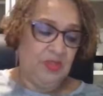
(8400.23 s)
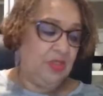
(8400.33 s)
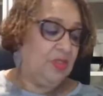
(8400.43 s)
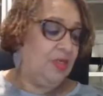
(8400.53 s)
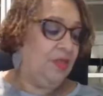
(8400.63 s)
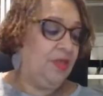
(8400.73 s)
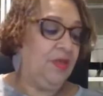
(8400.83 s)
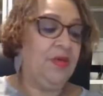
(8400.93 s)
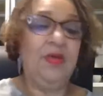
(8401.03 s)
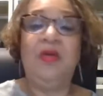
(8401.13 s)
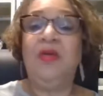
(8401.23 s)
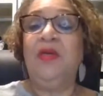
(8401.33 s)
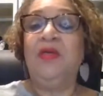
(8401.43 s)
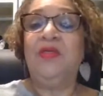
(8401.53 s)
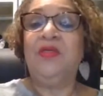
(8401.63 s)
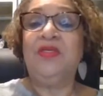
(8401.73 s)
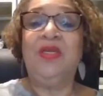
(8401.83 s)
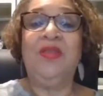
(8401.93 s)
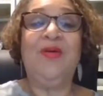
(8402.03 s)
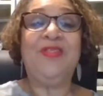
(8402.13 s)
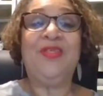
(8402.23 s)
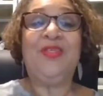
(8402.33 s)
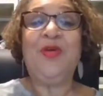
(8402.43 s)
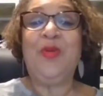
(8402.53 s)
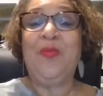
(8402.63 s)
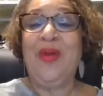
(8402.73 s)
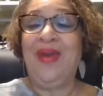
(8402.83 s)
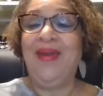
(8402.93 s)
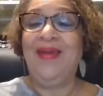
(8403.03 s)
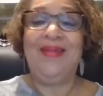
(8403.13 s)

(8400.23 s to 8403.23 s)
She's not here. So she lost it. She's gonna be mad.